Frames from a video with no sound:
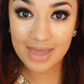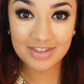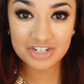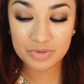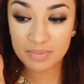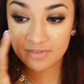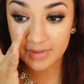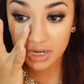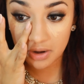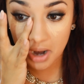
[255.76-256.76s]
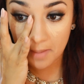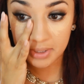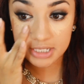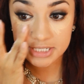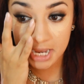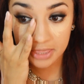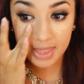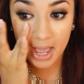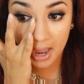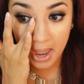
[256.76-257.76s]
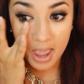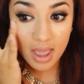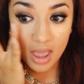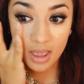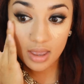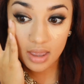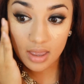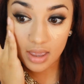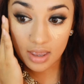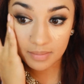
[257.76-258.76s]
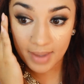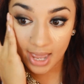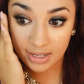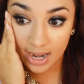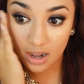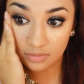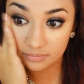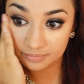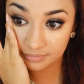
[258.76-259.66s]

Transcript: And then just with my finger, I'm going to take that and pat it out.